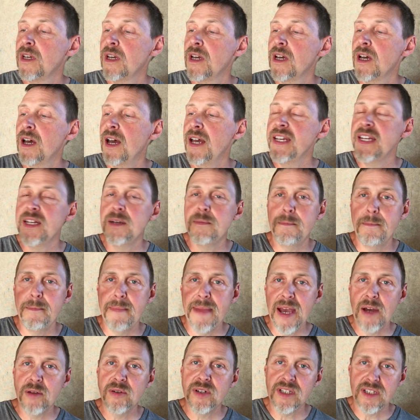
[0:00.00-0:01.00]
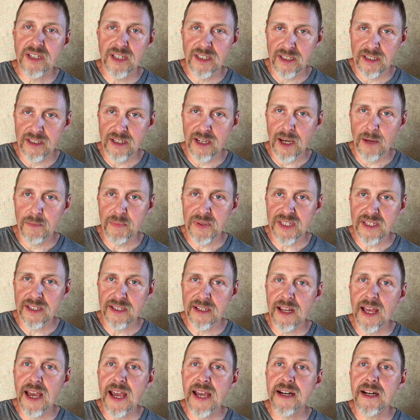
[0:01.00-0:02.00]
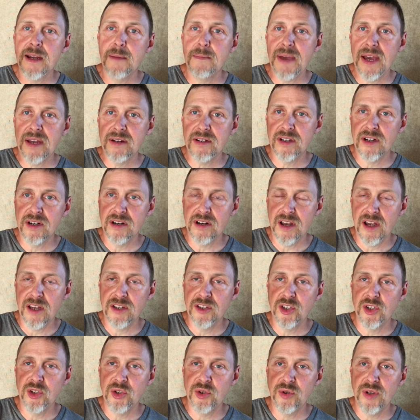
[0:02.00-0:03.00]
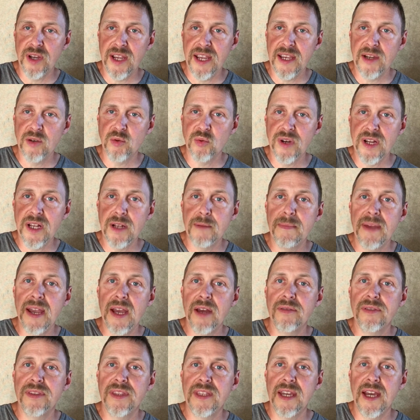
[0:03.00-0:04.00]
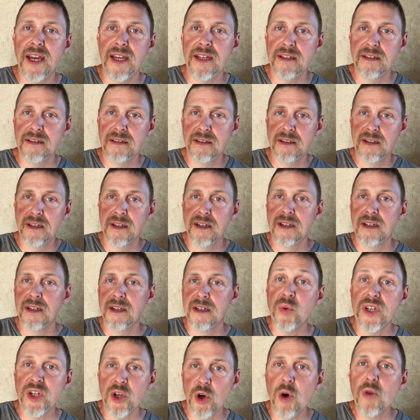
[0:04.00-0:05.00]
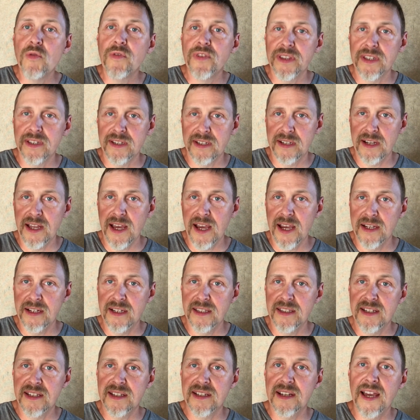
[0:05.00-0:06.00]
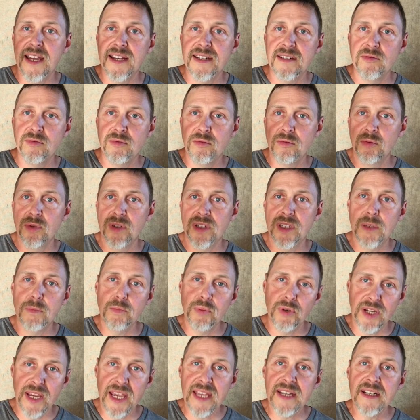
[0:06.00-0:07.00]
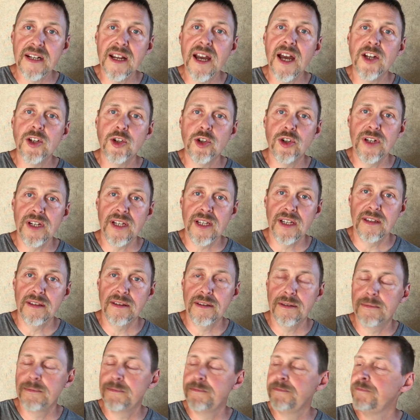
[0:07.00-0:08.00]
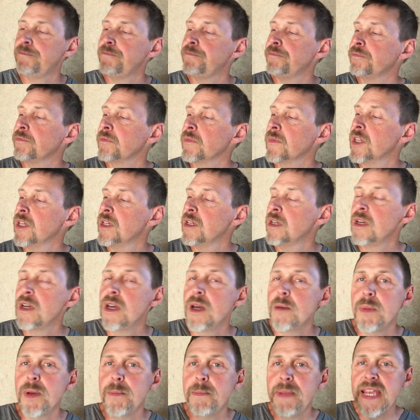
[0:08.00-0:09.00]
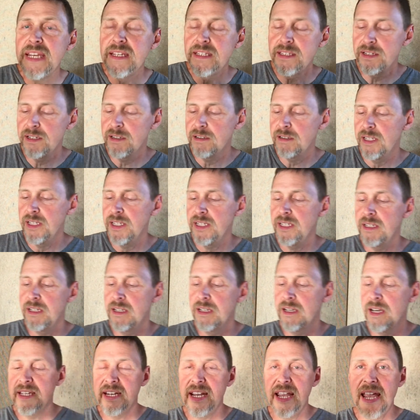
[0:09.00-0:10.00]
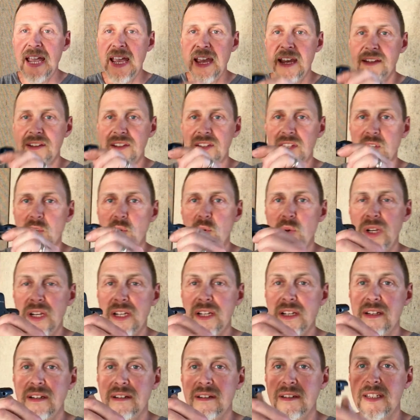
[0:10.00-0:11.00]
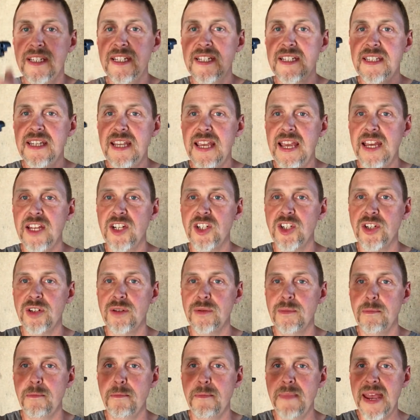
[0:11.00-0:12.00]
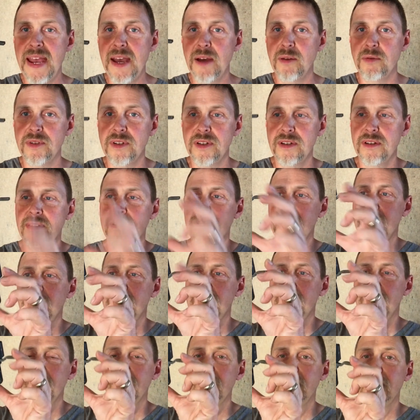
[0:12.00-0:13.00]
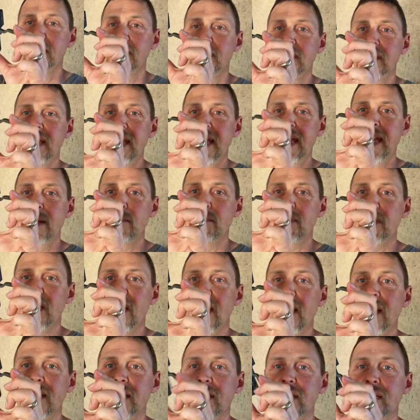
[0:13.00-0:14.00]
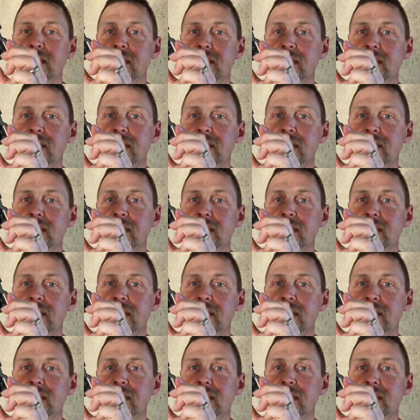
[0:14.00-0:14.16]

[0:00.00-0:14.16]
I didn't mount it to the top of the slide, I mounted it onto a rail mount that went over the slide, and the slide reciprocated underneath. But basically, it has a quick detach mount cam lock,